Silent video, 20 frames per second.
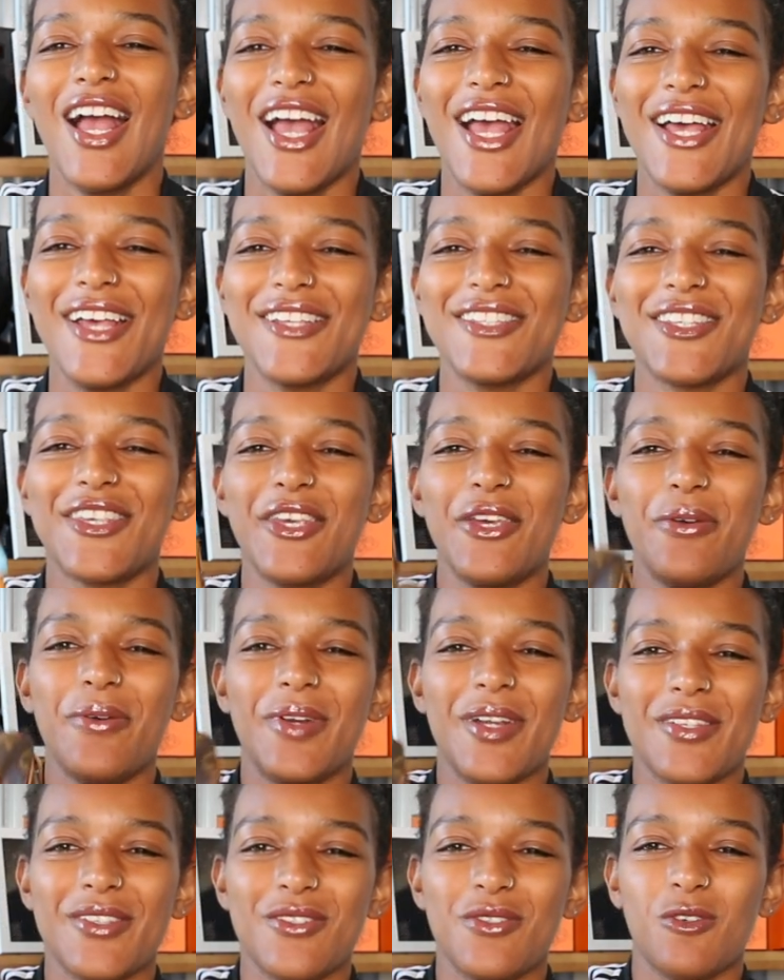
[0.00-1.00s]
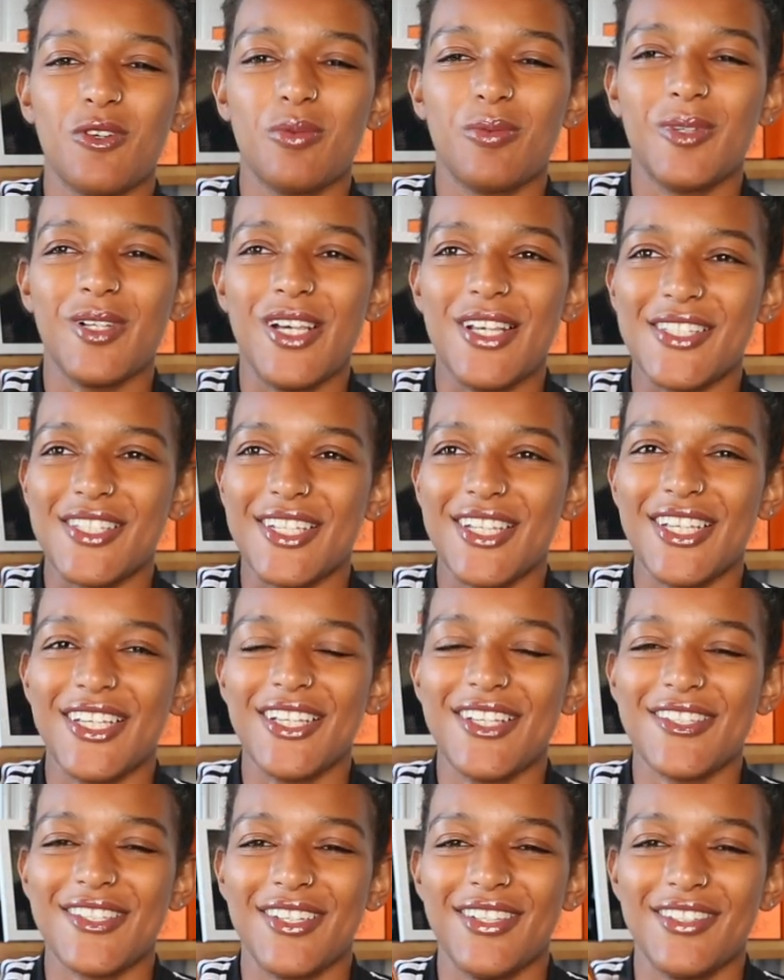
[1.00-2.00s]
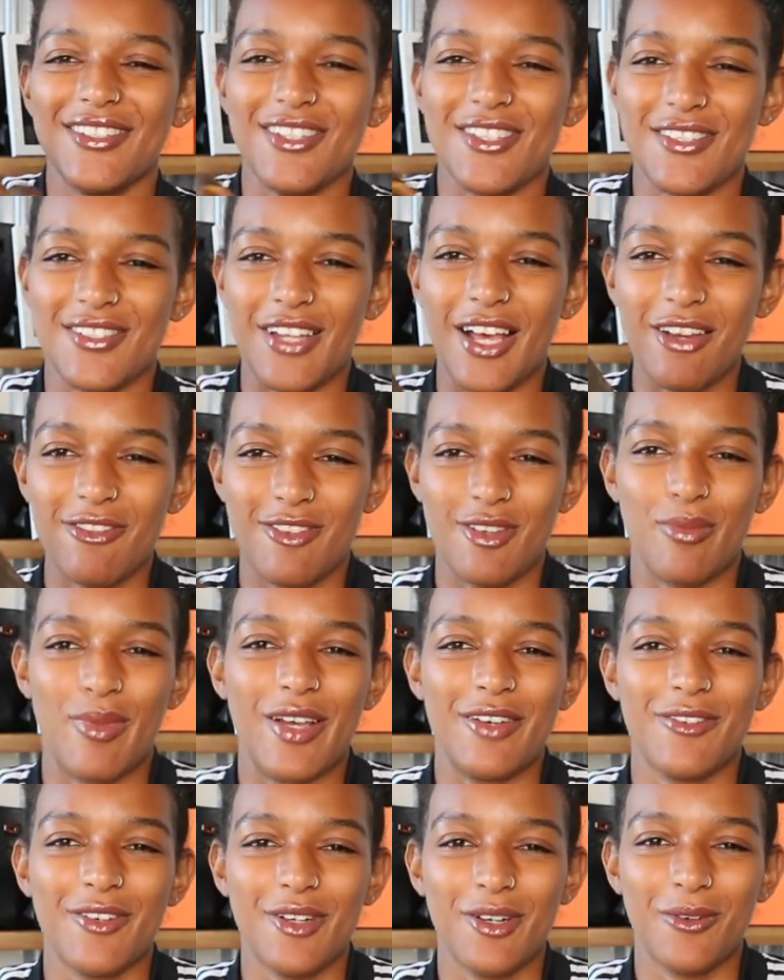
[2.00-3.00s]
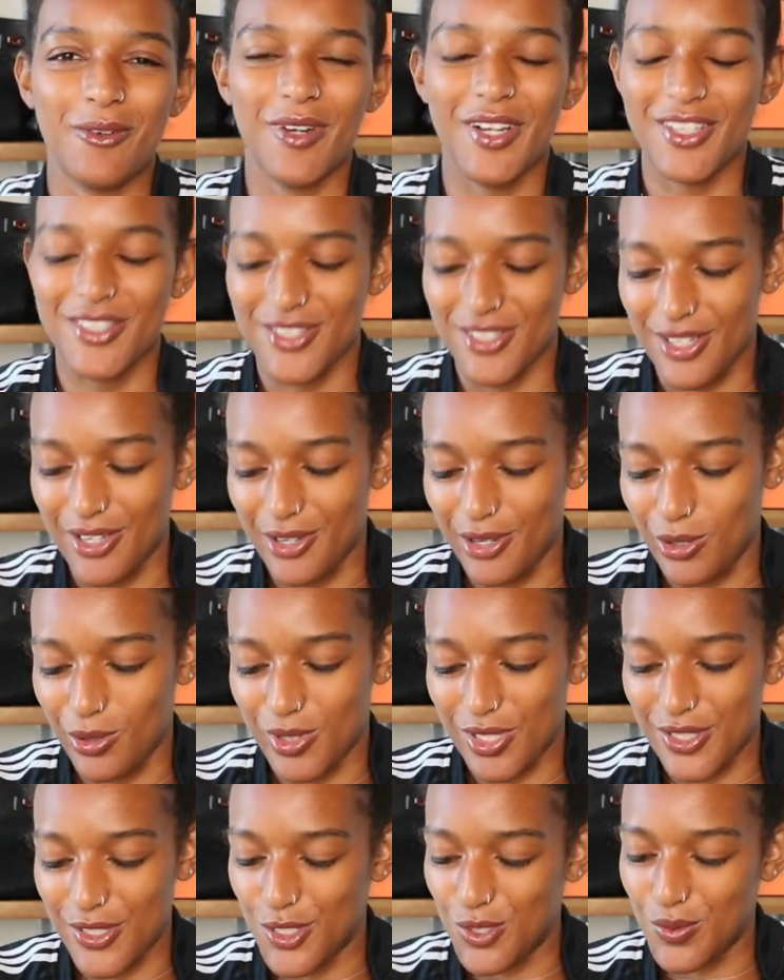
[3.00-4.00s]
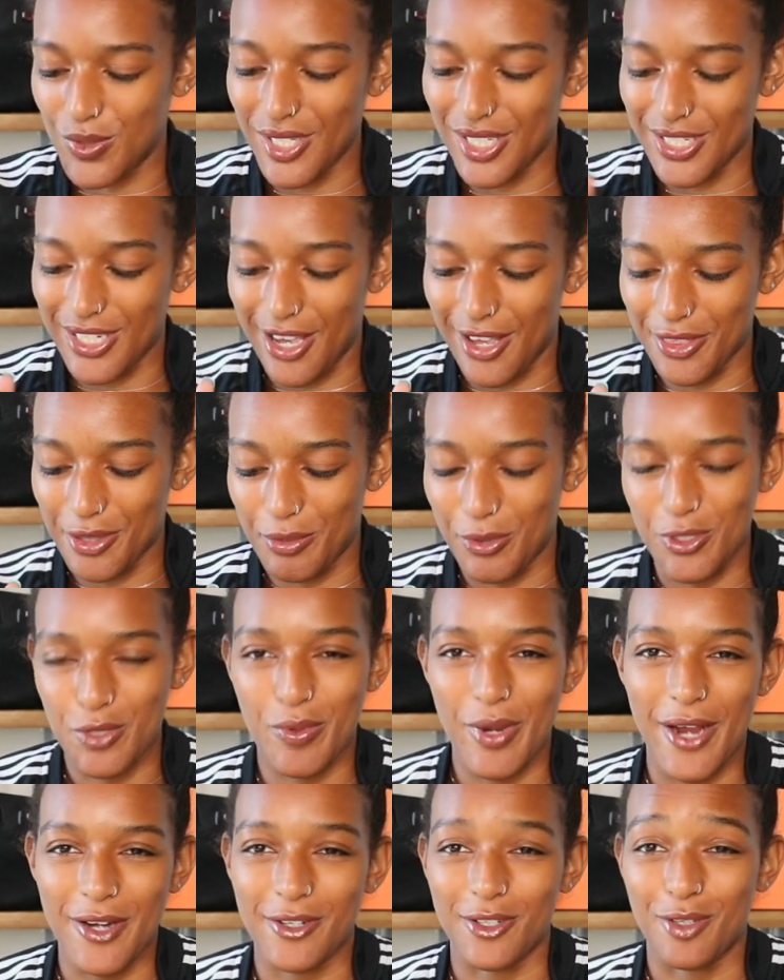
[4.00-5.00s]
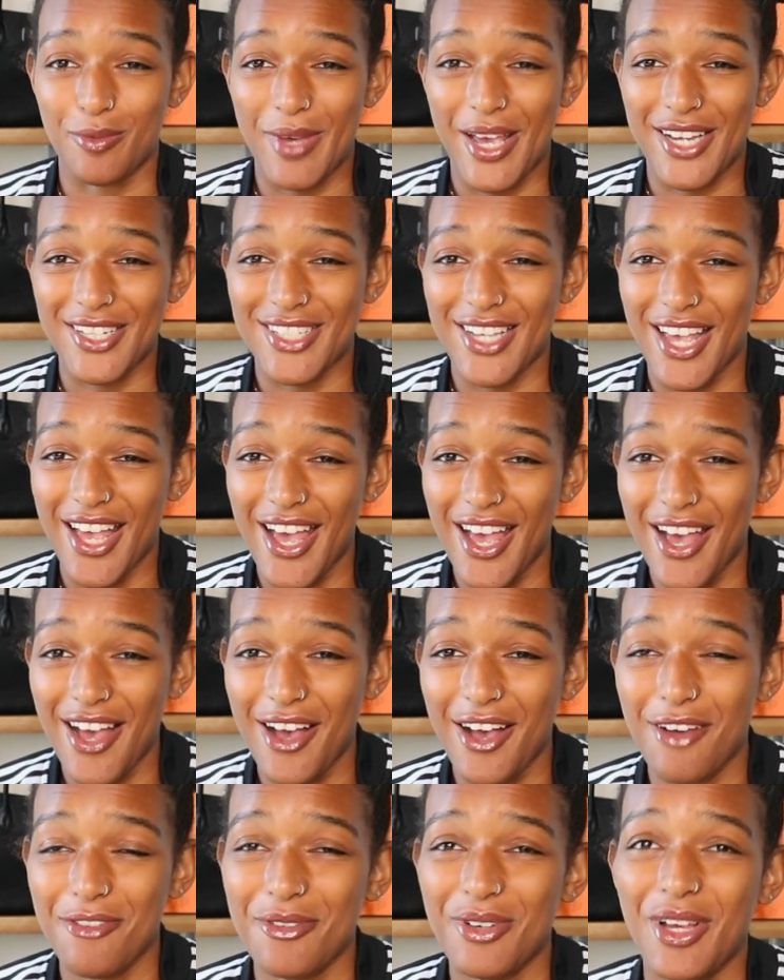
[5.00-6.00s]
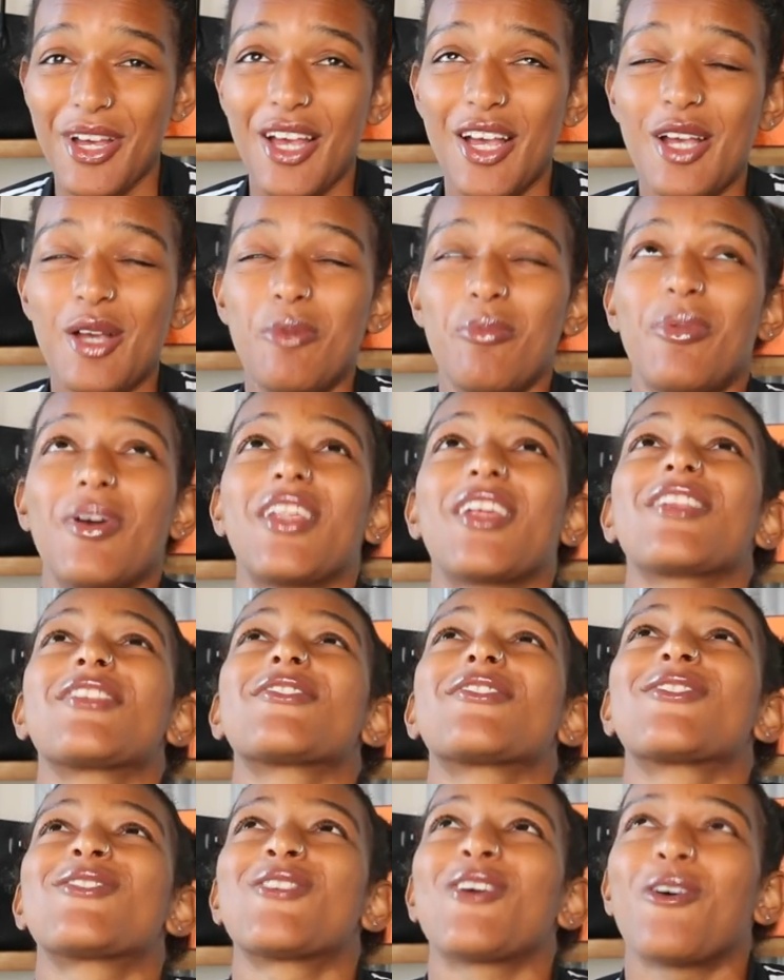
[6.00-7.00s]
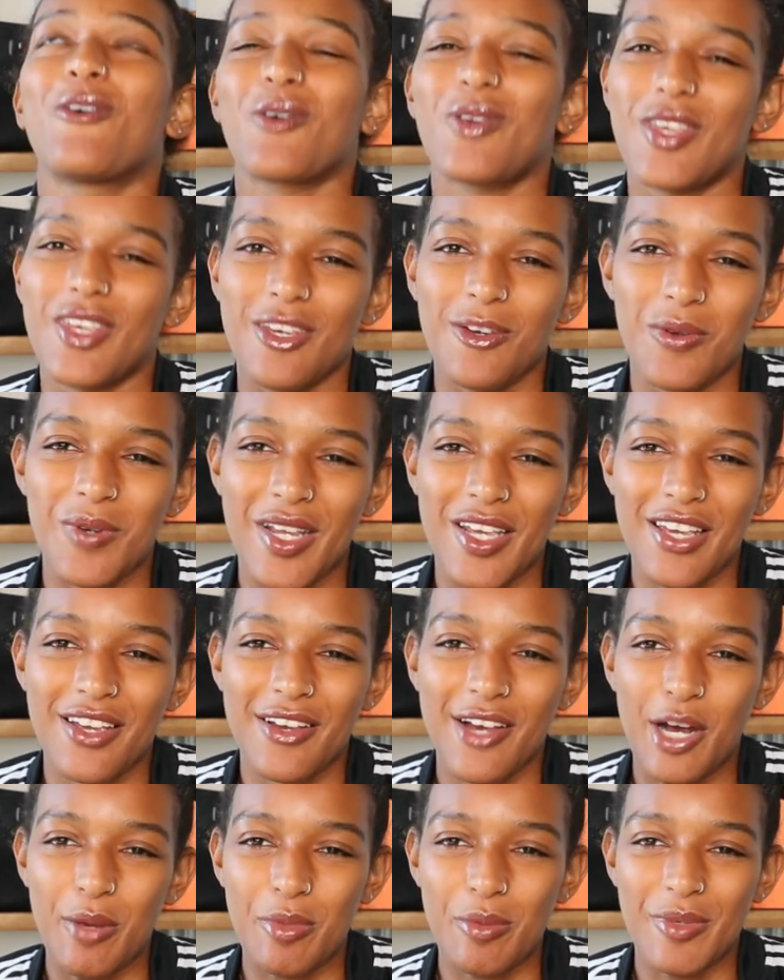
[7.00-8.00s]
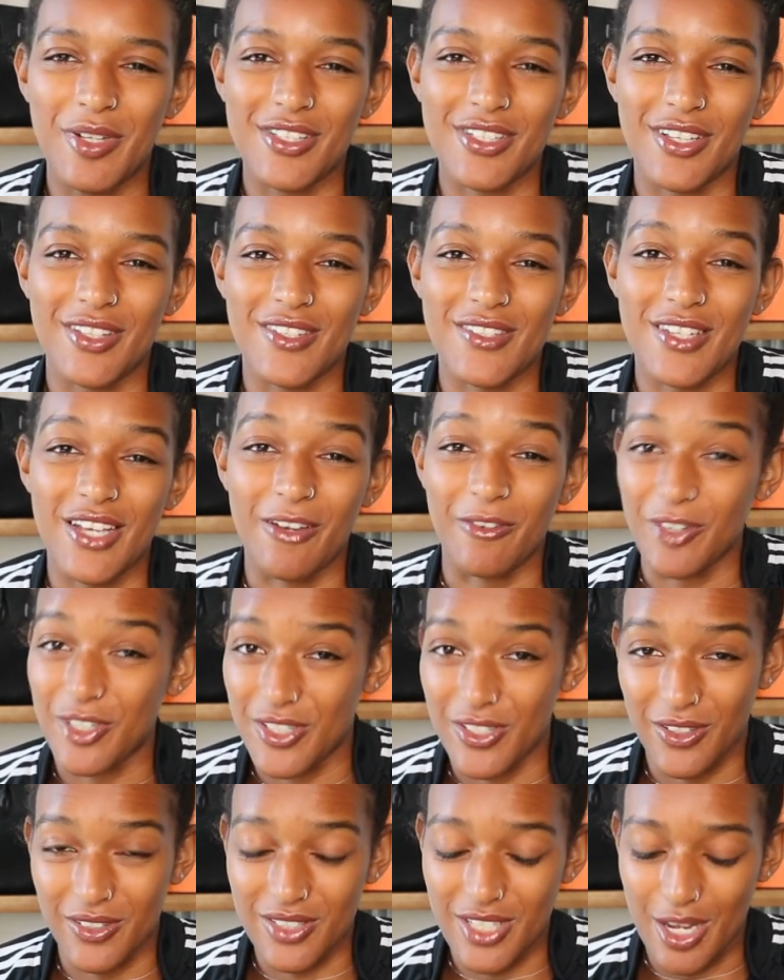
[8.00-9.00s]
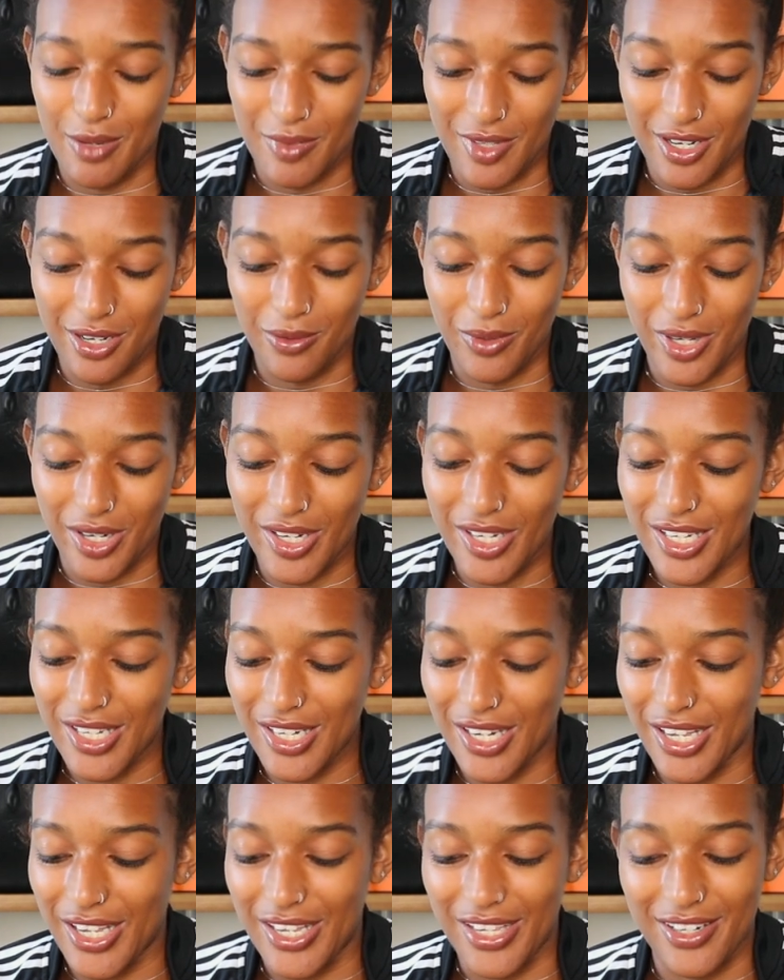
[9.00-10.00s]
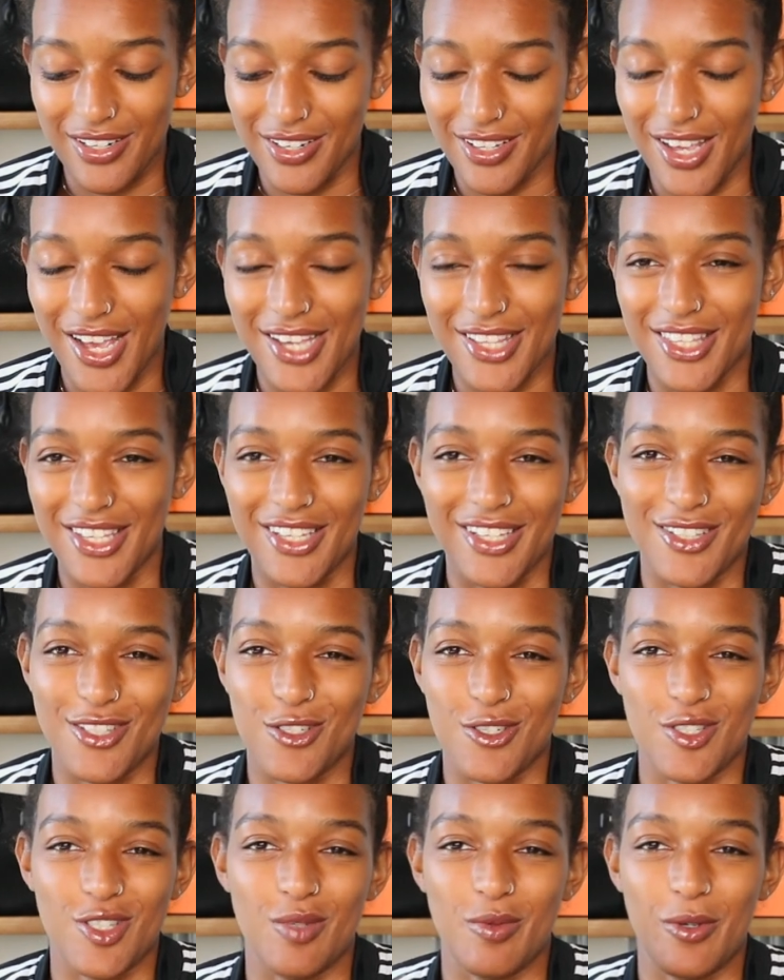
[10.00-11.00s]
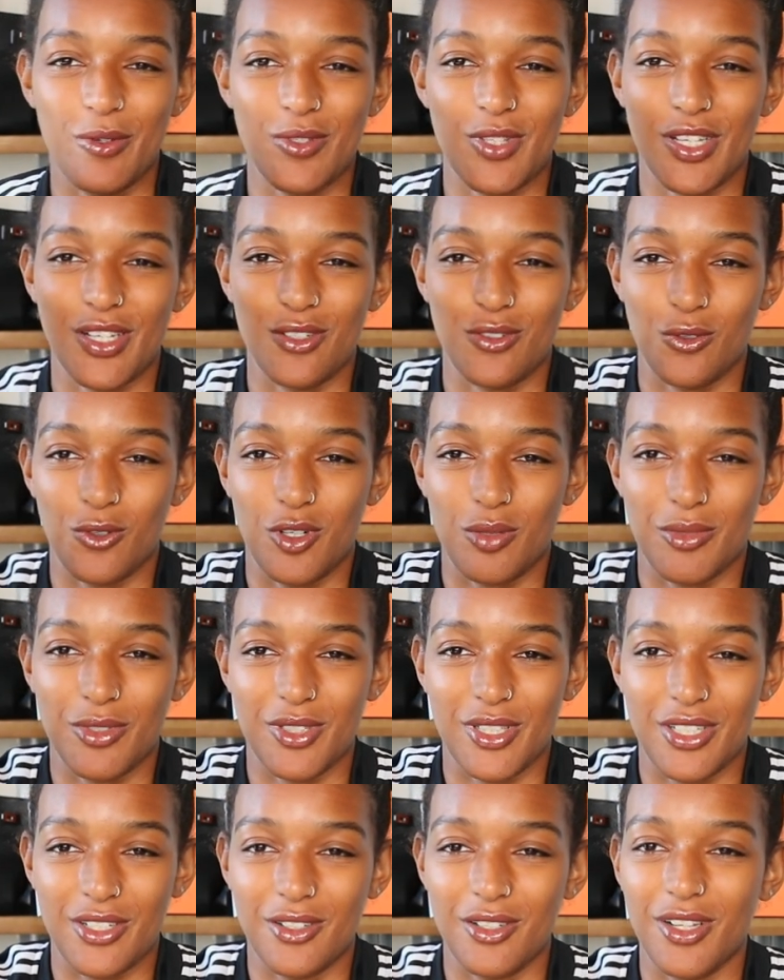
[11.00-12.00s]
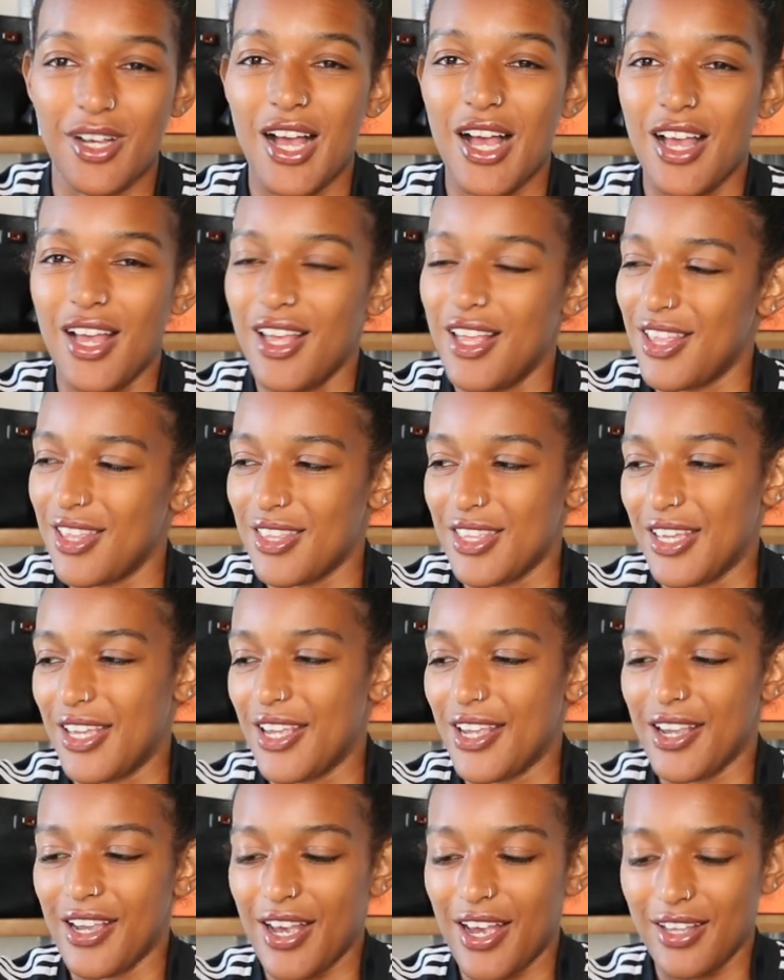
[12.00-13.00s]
As cute and as adorable as it is, it does not fit my phone. So this is really not the most practical bag to have, but it's so cute. And I get compliments on this every single time that I wear it. And I think it's just the most like adorable little thing.